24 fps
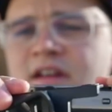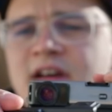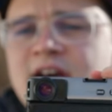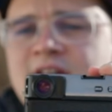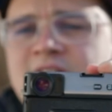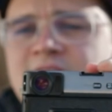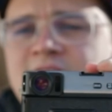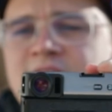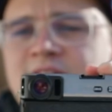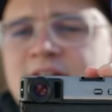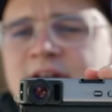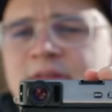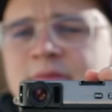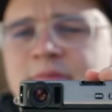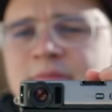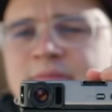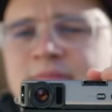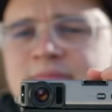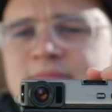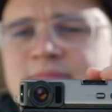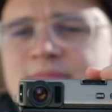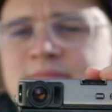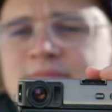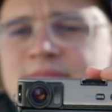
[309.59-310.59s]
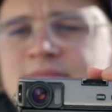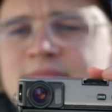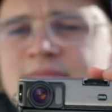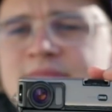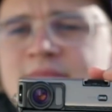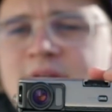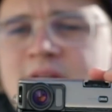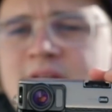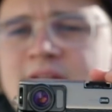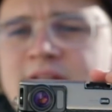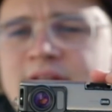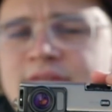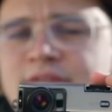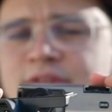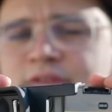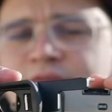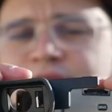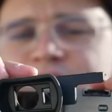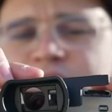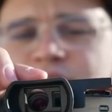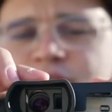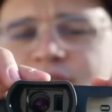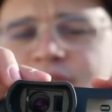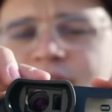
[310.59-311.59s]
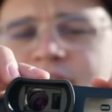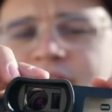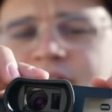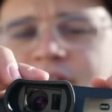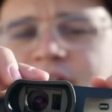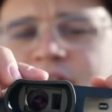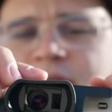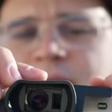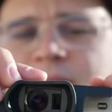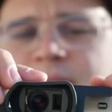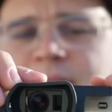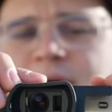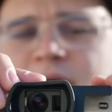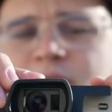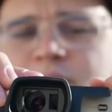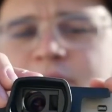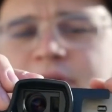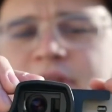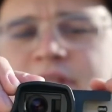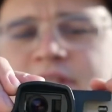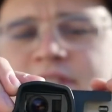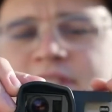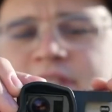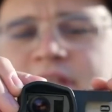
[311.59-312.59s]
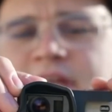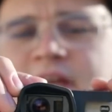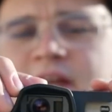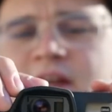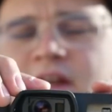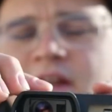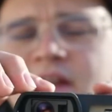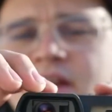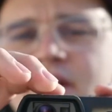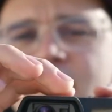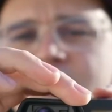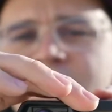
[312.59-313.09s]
any of the viewfinder components there.